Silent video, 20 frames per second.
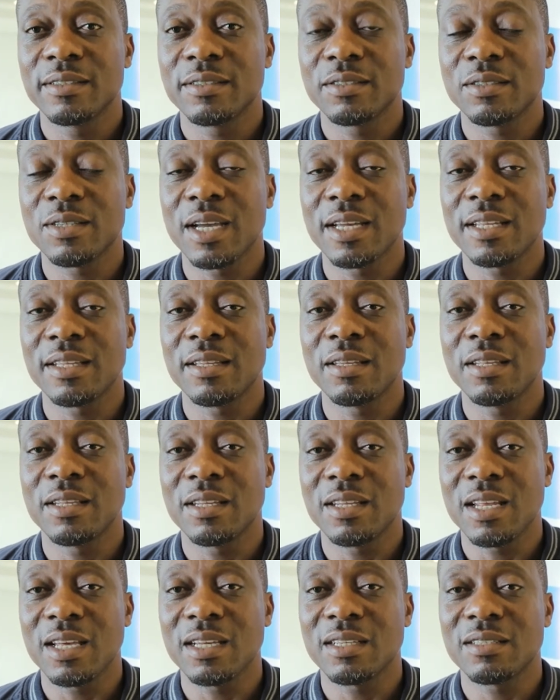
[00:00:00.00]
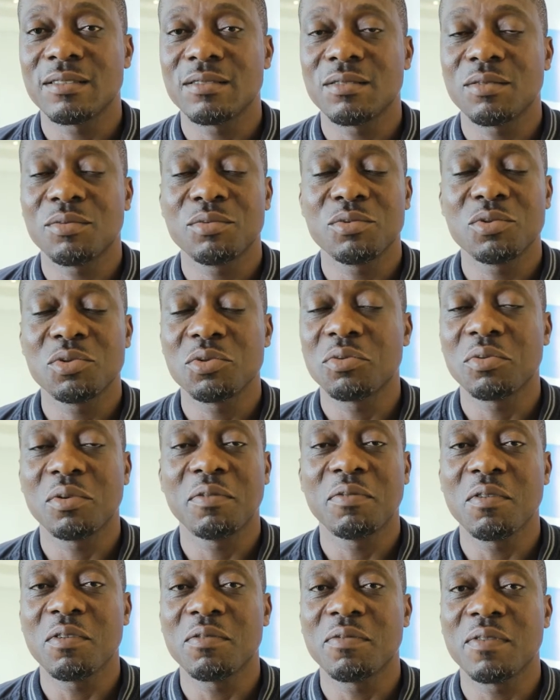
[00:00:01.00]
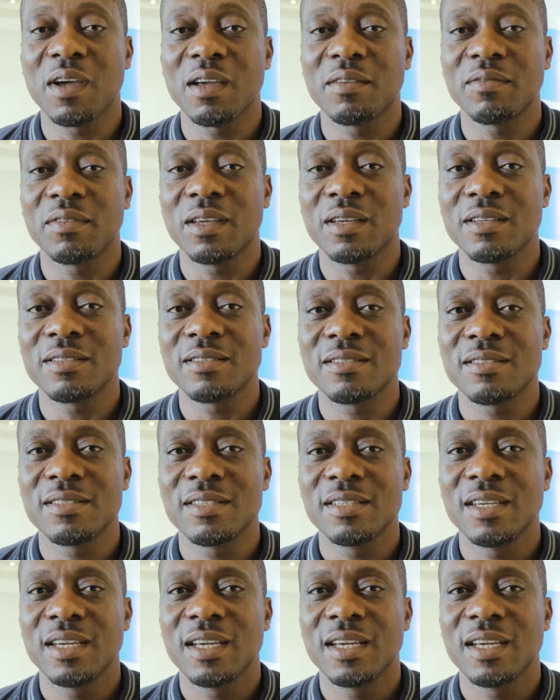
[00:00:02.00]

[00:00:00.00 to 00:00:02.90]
So in the next 2, 3, 4, 5 years,